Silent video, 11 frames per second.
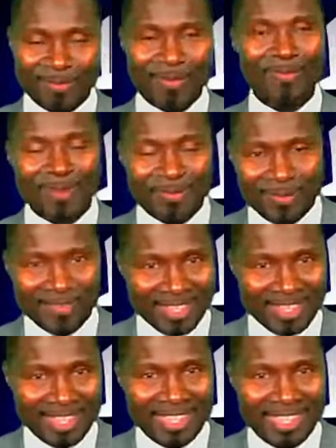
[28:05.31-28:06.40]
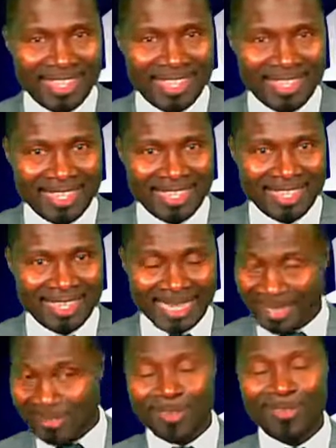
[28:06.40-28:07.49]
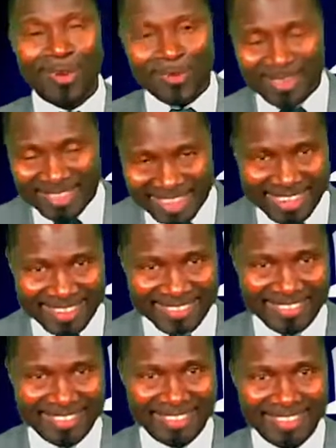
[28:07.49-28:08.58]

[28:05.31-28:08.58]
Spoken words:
50-50, it is not always the case.